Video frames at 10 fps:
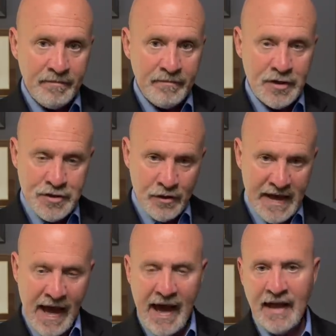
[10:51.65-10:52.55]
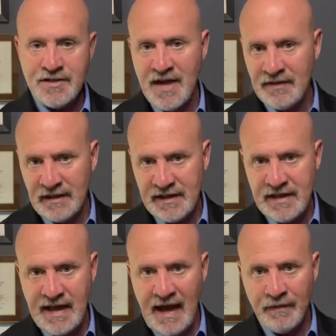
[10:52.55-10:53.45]
the jury hangs on the
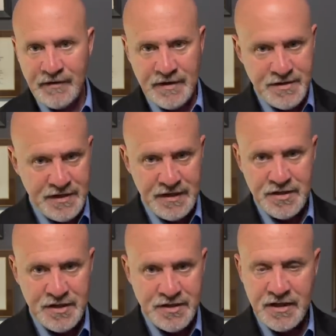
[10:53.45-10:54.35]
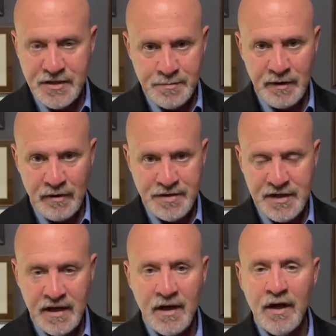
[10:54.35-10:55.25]
lead count, the seditious
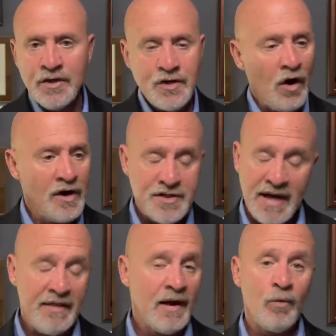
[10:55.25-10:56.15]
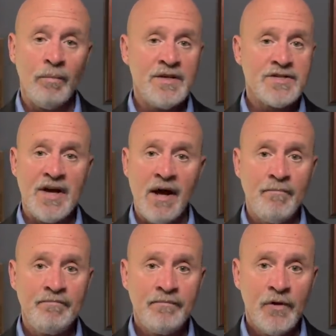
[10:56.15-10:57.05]
conspiracy charge. Now, there will be
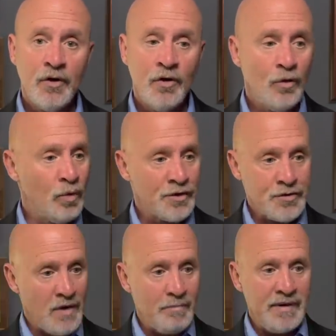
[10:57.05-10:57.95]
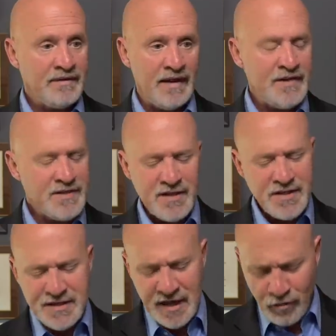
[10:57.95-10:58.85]
some who will trumpet that this
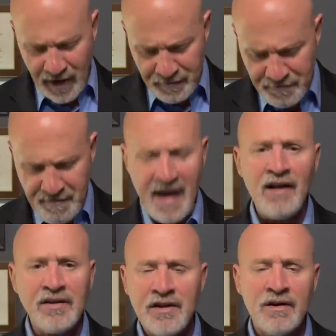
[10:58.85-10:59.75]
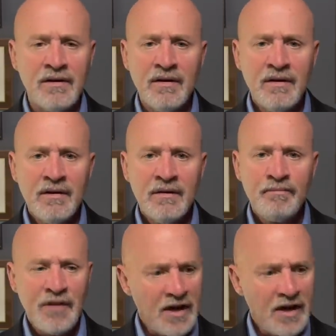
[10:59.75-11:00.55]
is a great failure. The